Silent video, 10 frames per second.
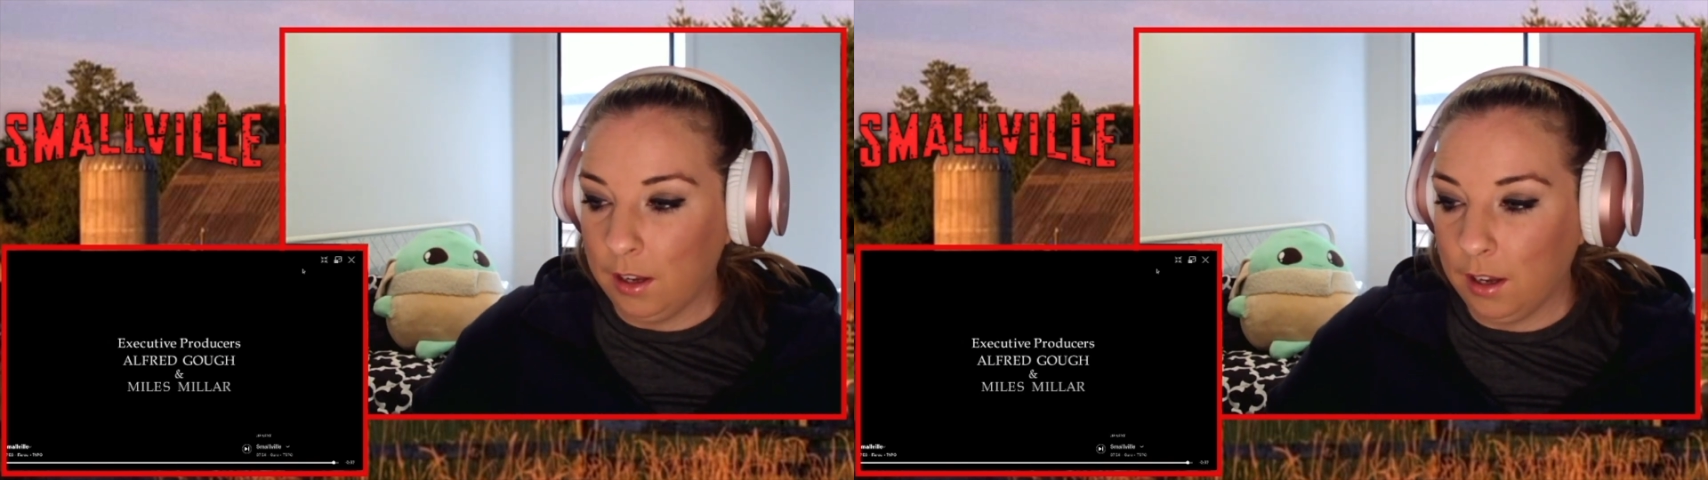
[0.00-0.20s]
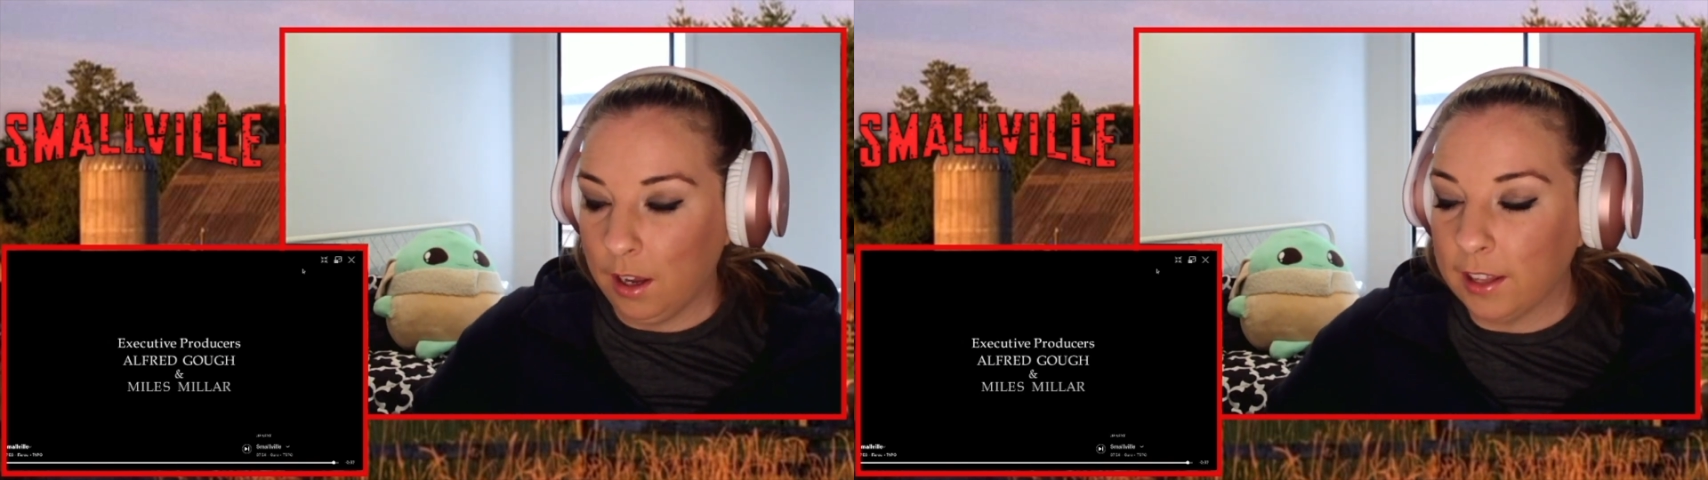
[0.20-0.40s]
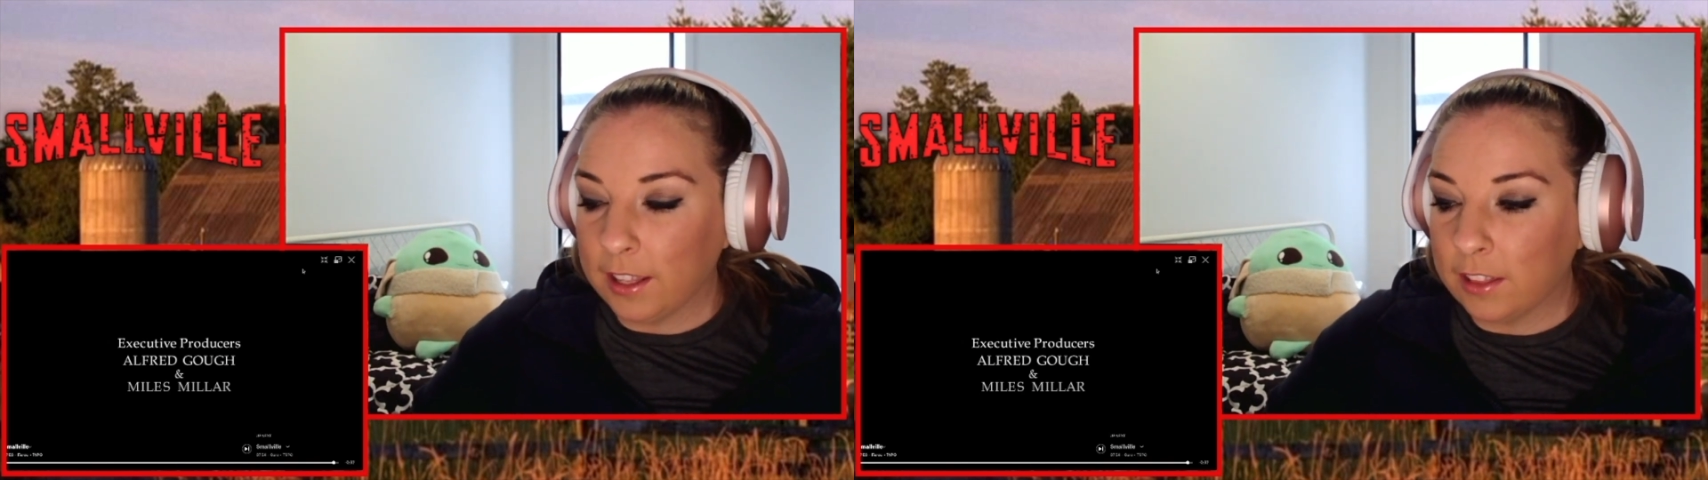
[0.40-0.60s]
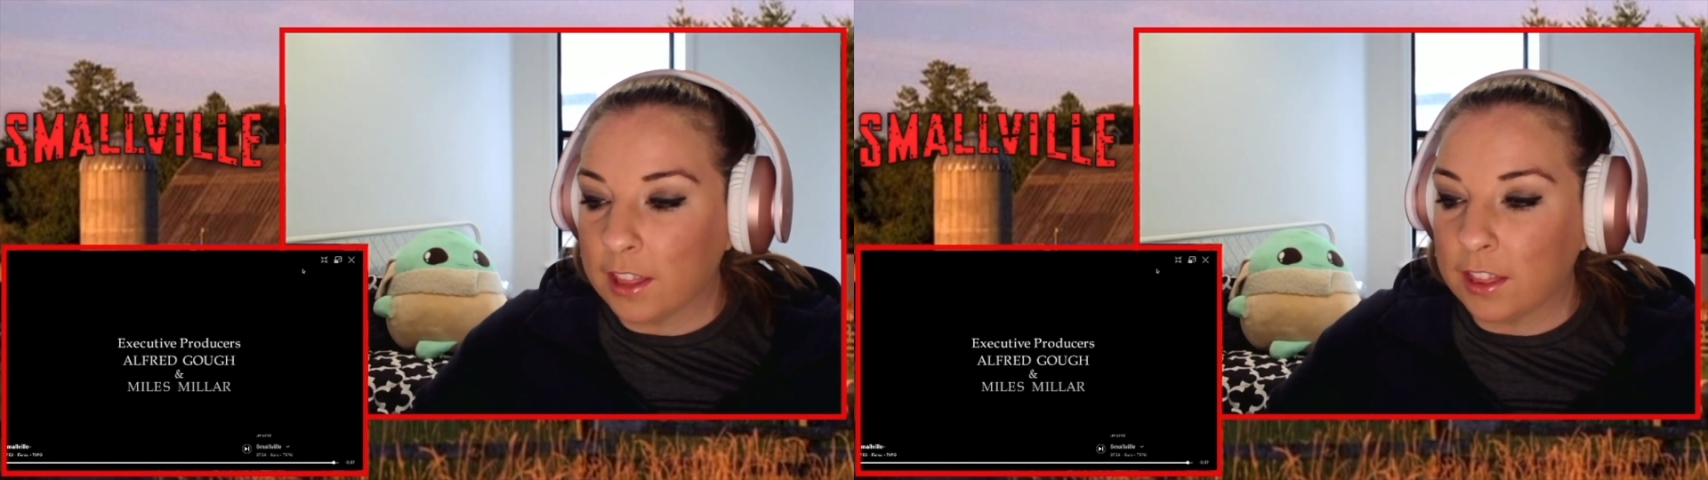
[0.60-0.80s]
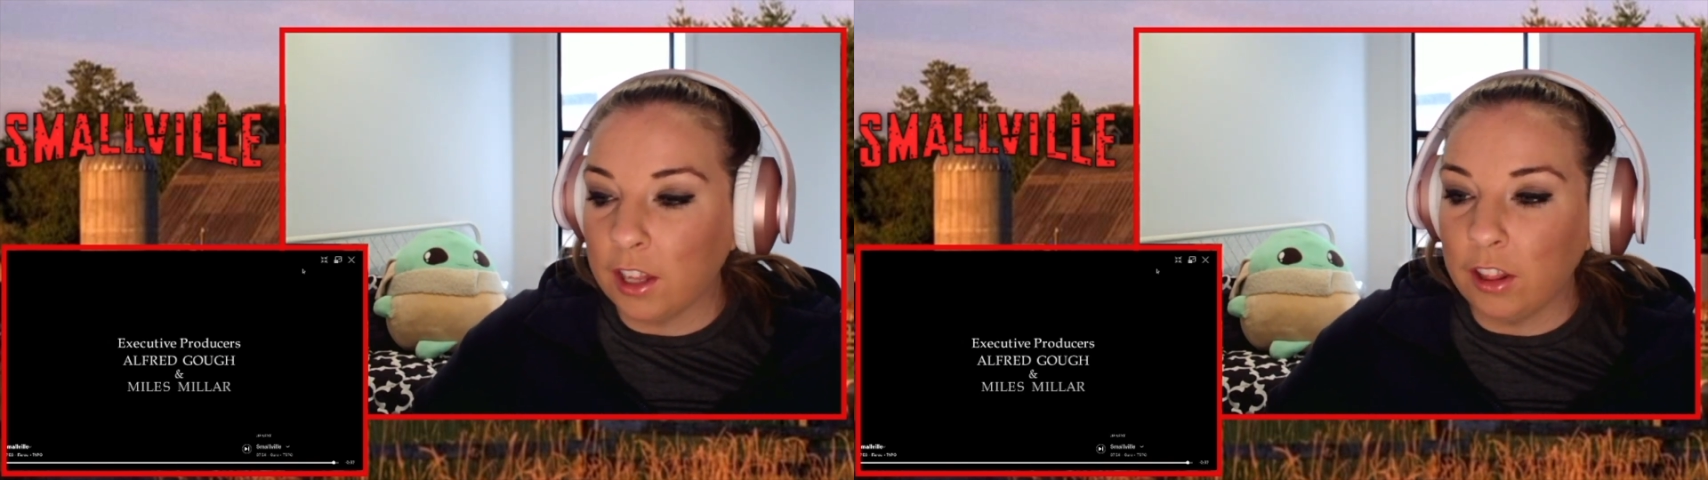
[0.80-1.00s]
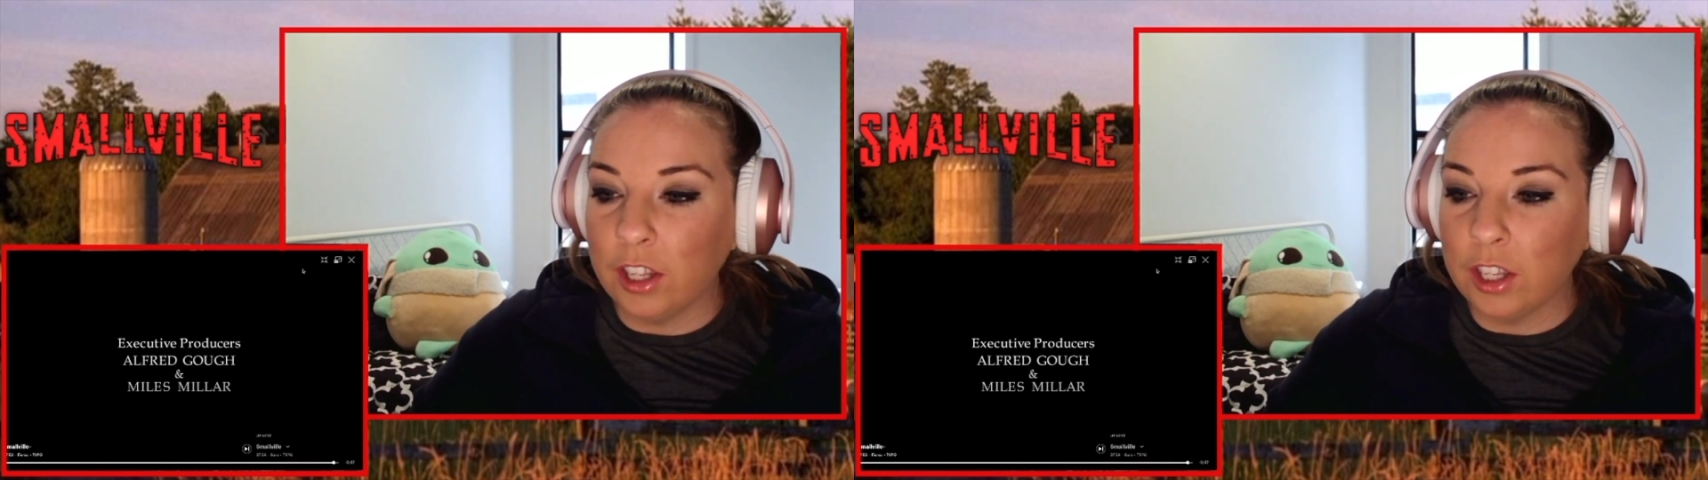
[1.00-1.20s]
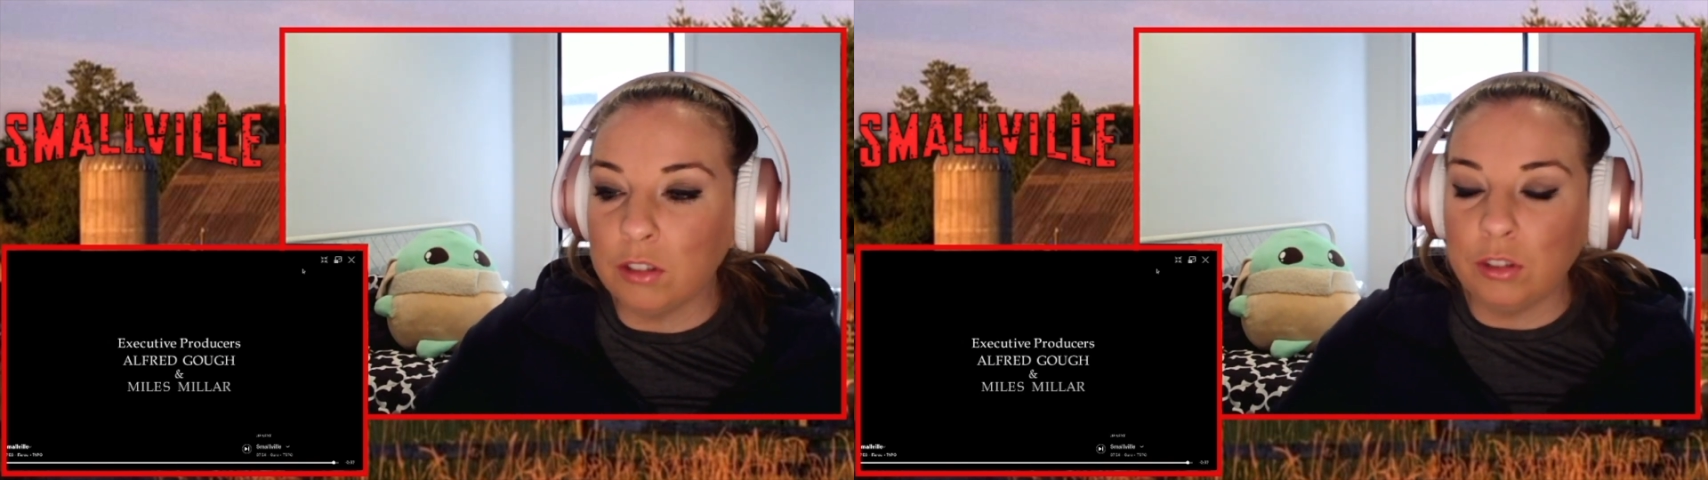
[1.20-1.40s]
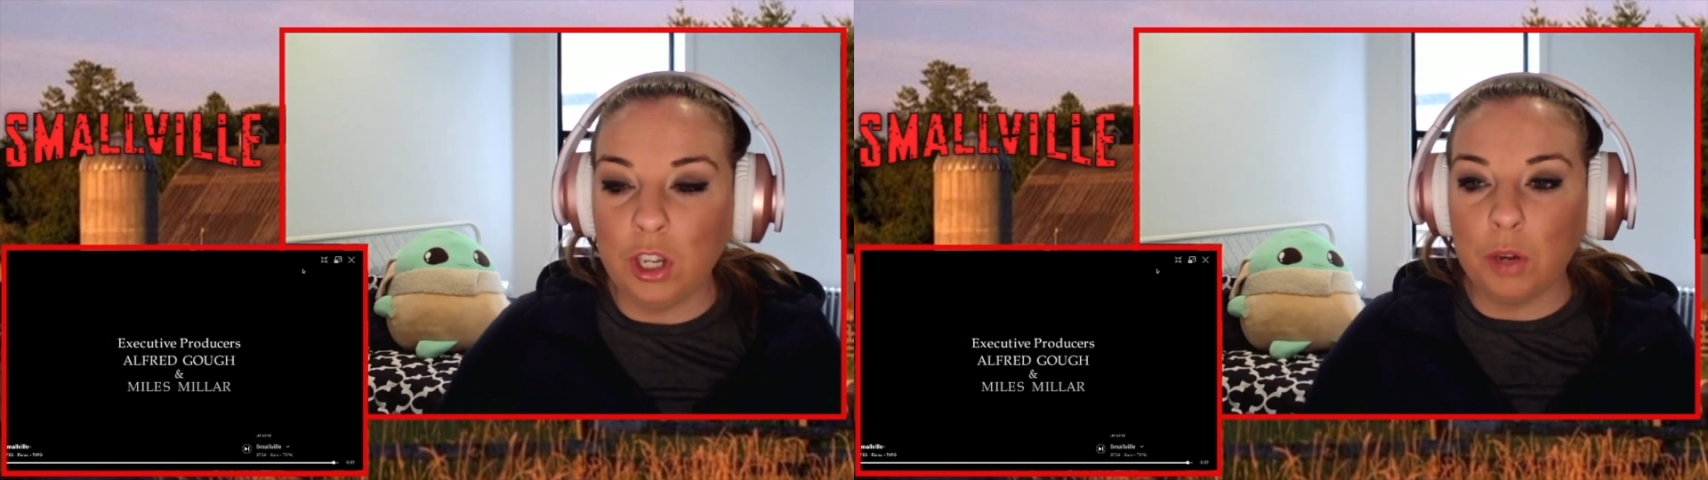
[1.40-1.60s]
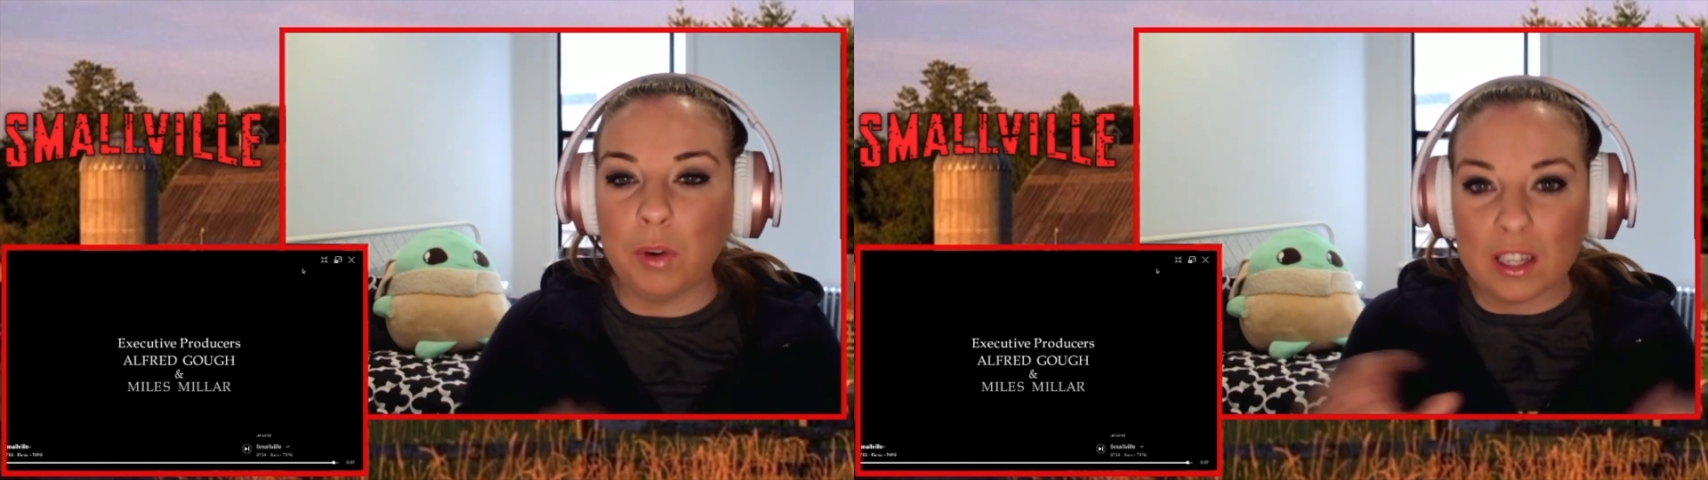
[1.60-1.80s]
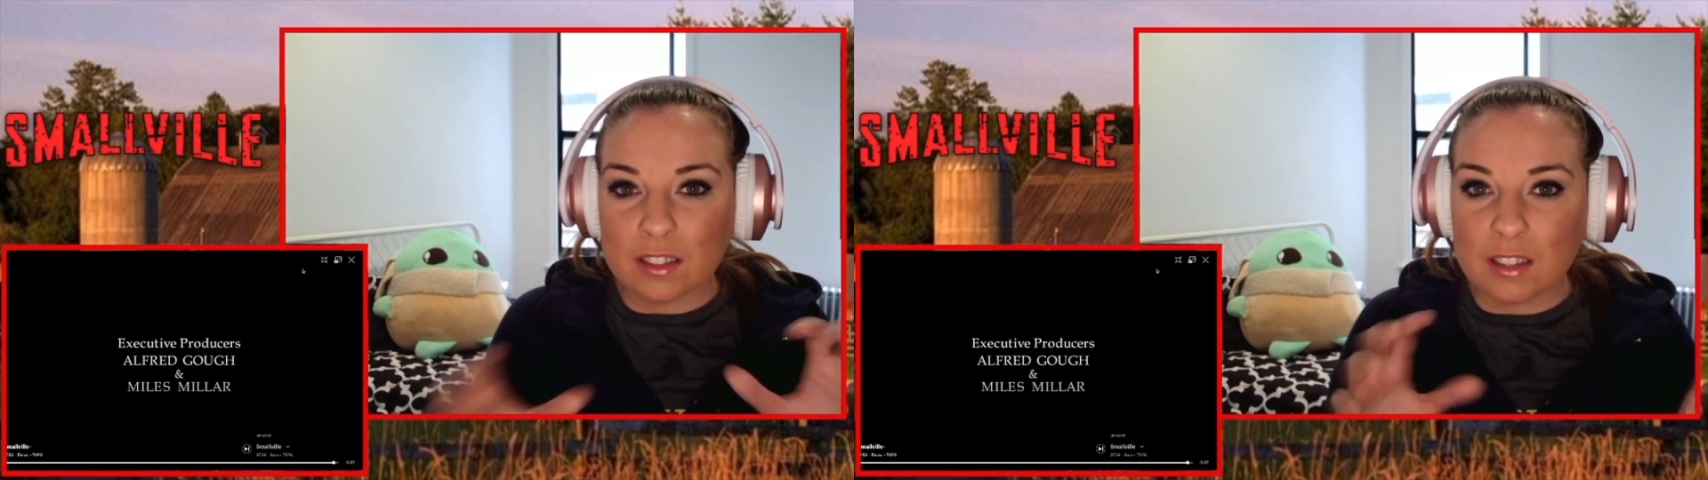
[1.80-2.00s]
like like the little
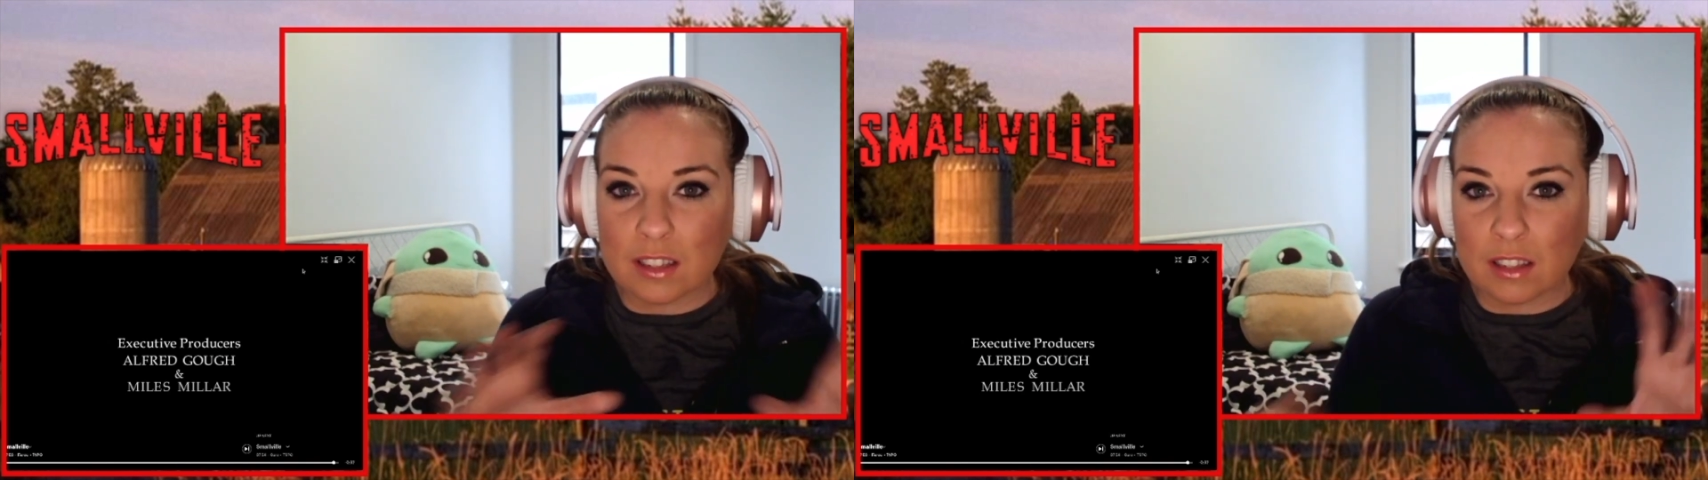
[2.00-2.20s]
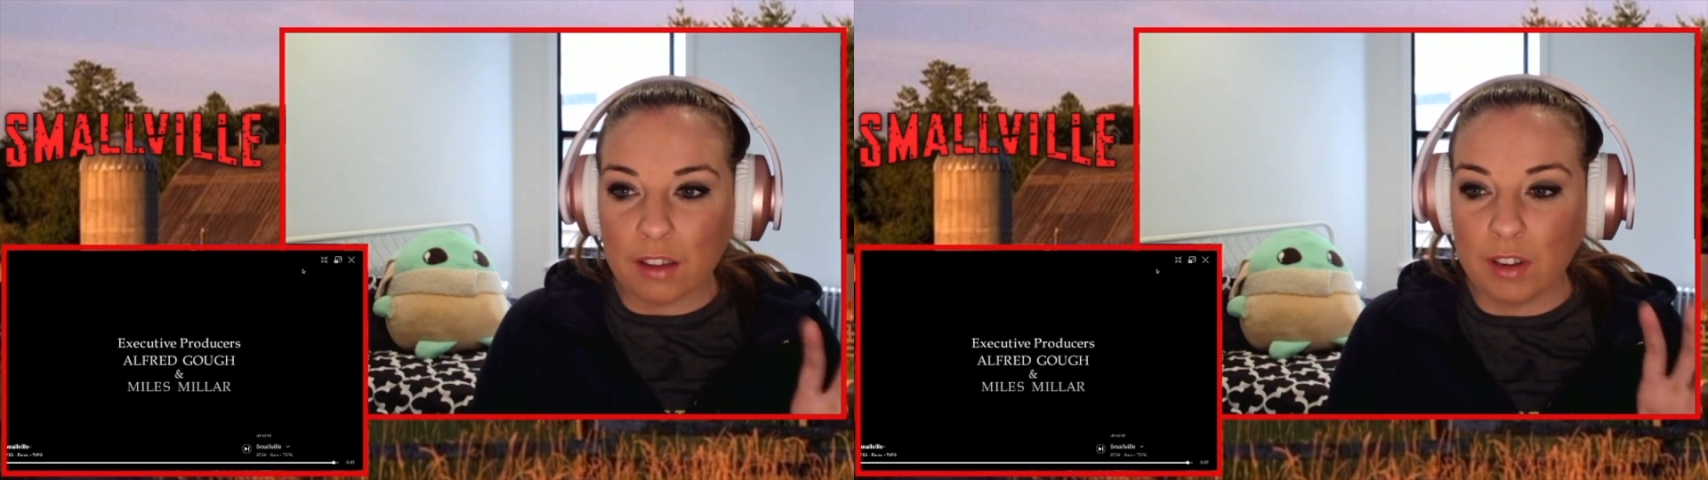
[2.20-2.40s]
nuances of